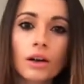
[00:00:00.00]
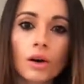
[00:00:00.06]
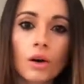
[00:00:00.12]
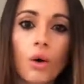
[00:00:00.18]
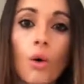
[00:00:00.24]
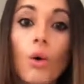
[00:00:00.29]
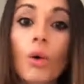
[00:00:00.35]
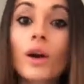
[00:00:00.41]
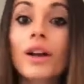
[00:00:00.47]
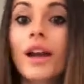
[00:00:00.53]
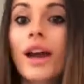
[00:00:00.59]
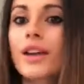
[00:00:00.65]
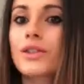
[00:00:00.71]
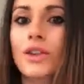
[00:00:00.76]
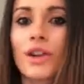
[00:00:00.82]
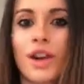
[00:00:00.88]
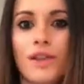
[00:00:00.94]
organize
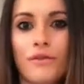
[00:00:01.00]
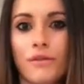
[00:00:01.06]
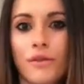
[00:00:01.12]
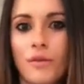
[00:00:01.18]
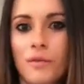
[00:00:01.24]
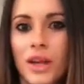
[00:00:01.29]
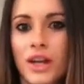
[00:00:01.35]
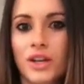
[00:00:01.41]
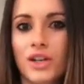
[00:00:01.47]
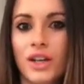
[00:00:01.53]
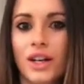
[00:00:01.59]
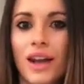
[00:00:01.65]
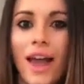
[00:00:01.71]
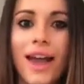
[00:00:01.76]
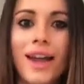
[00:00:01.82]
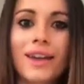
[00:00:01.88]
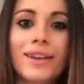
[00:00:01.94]
our information
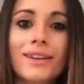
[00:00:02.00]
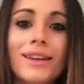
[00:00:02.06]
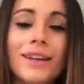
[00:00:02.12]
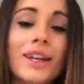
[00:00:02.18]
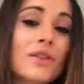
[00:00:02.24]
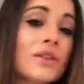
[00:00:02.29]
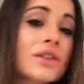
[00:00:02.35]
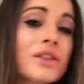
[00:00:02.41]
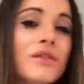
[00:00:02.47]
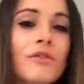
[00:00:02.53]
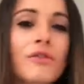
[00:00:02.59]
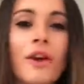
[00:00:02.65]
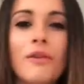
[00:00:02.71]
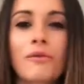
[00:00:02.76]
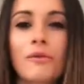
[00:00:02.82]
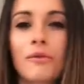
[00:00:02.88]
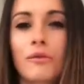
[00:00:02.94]
and give us a
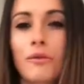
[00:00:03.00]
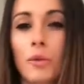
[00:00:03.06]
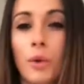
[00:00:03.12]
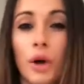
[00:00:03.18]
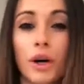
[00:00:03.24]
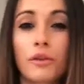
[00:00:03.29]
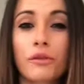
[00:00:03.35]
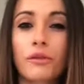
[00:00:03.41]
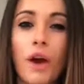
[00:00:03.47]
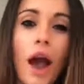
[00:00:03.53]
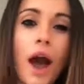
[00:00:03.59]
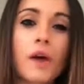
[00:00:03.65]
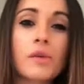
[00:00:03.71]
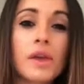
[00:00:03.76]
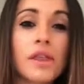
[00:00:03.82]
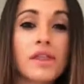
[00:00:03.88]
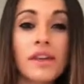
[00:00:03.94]
framework for how we
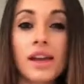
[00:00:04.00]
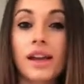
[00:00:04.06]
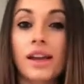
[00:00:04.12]
think,